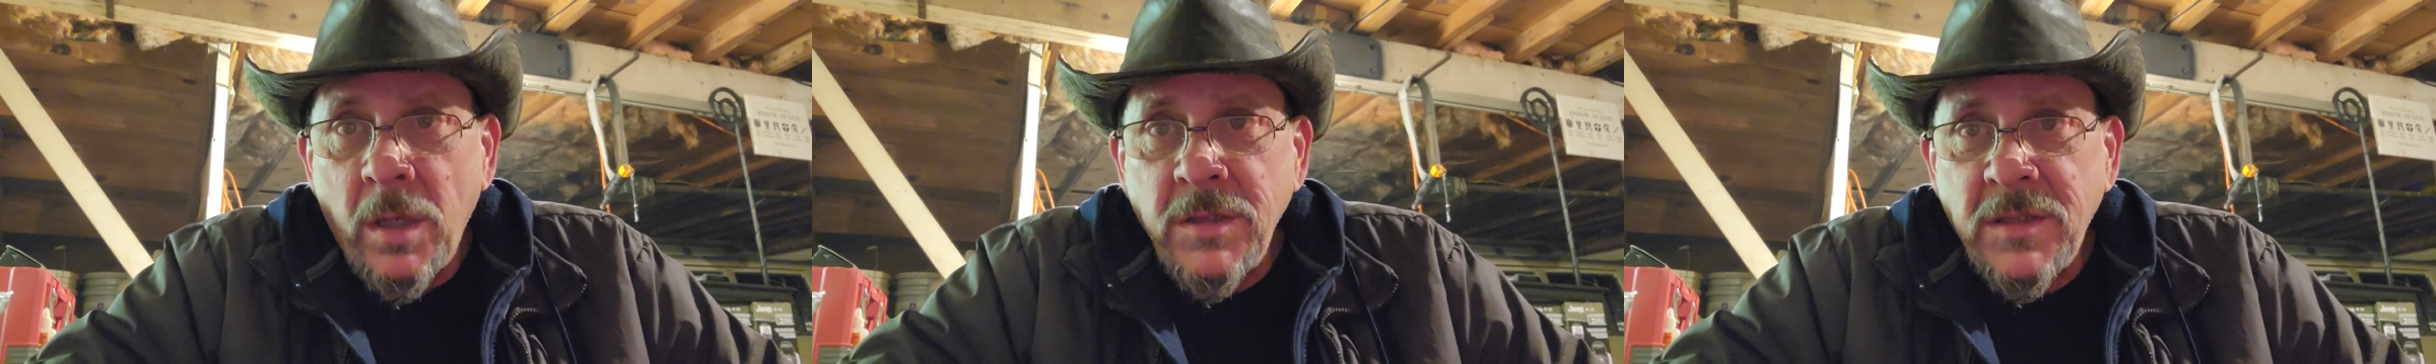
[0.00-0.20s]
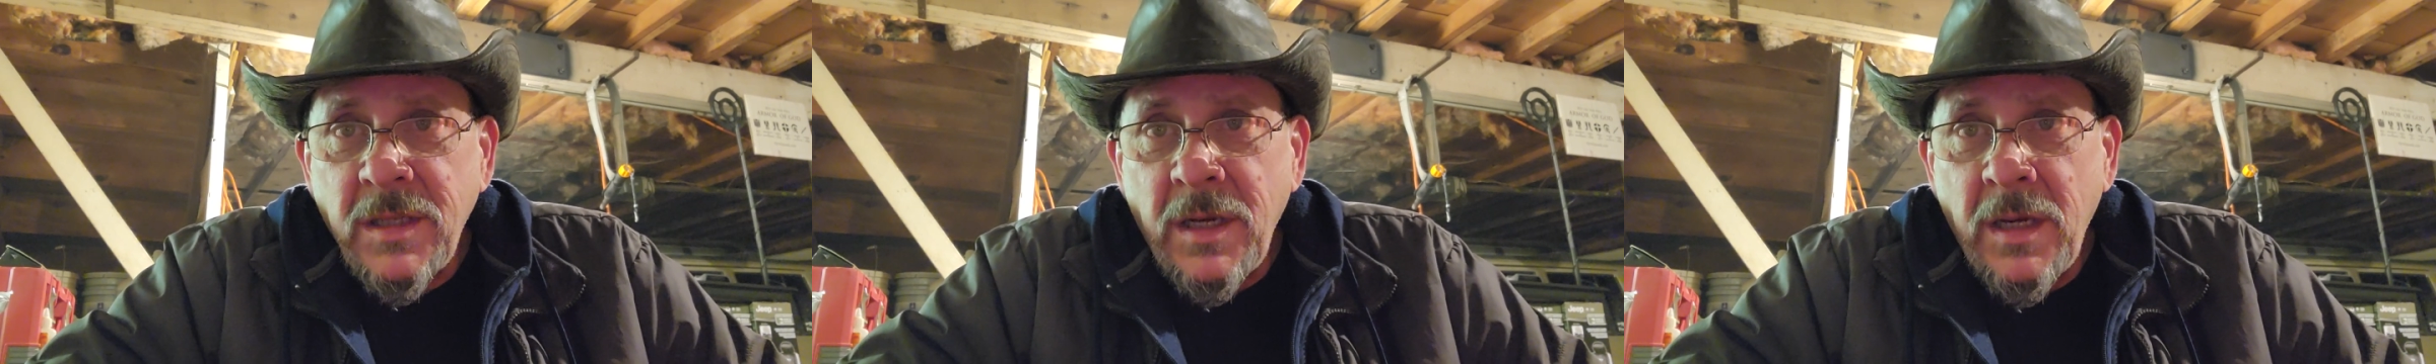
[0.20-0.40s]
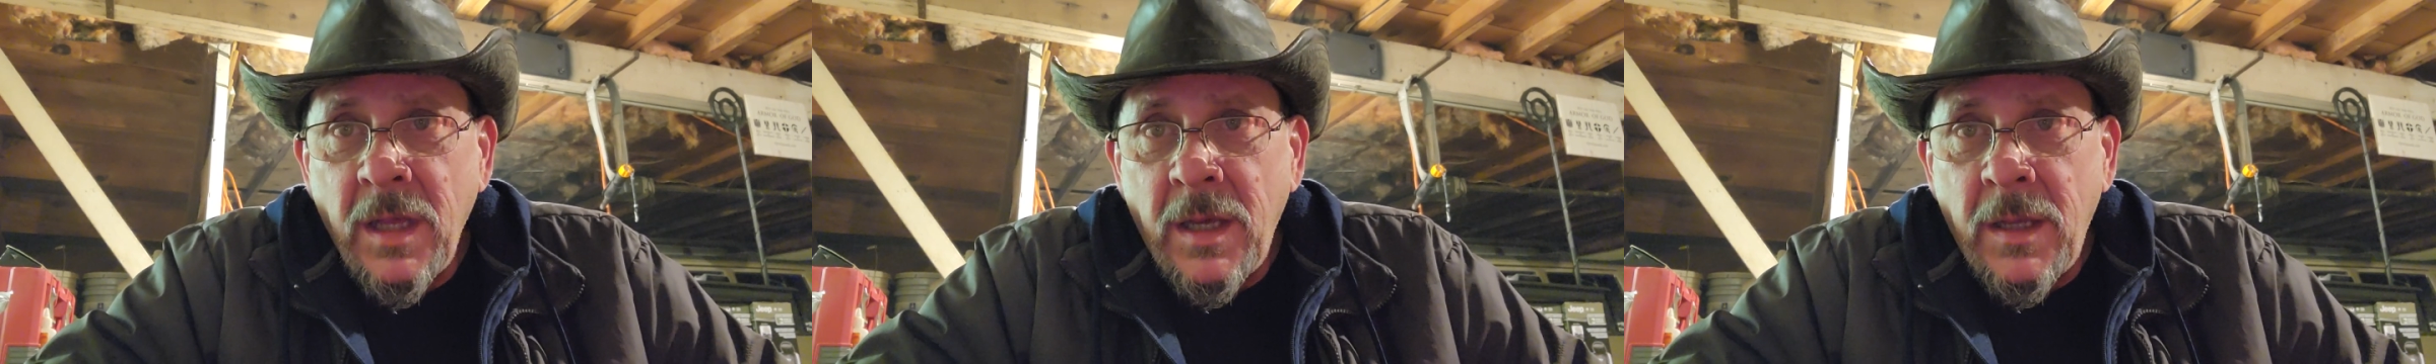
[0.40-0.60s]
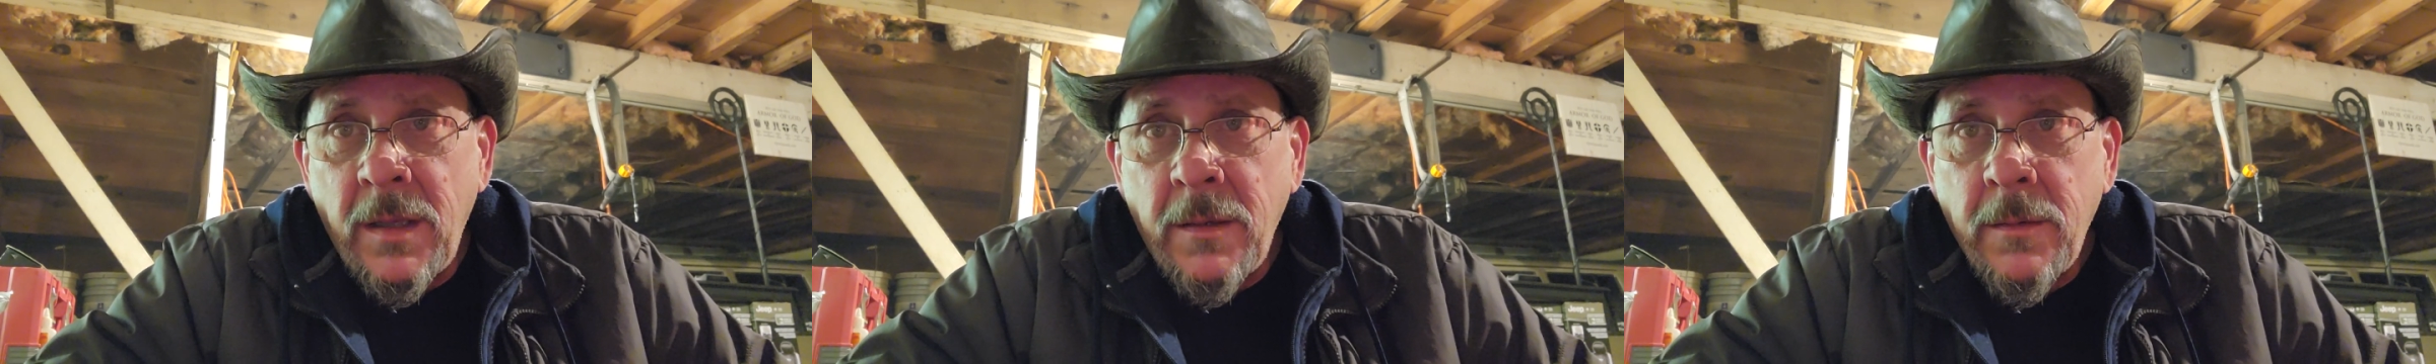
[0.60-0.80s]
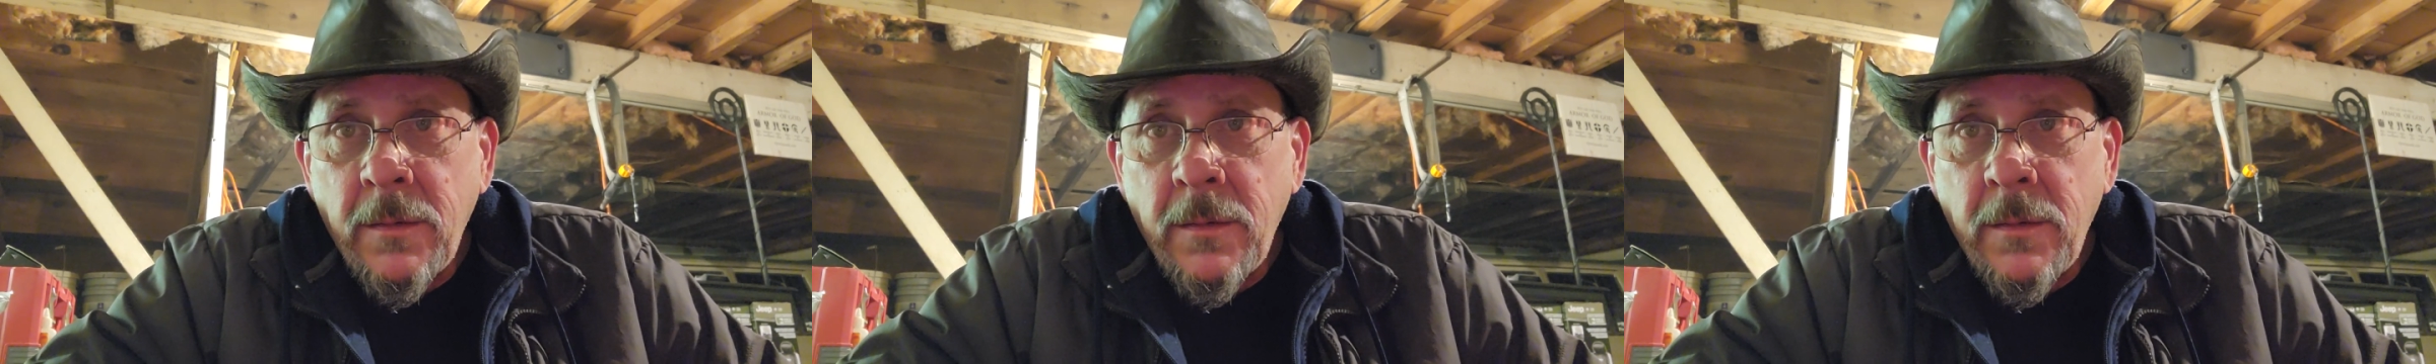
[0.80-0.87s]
has he done?